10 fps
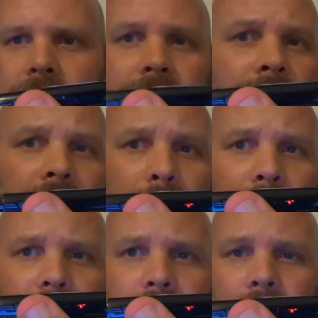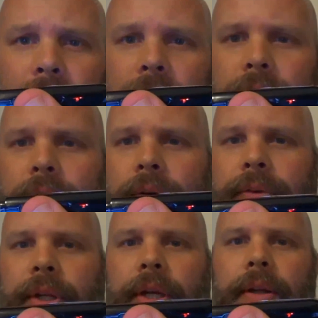even vibrates for you. I don't know if
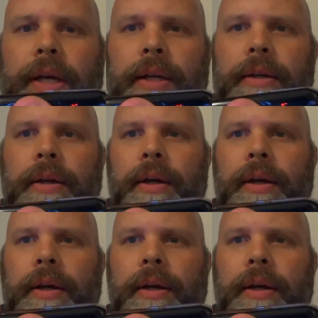you can hear that.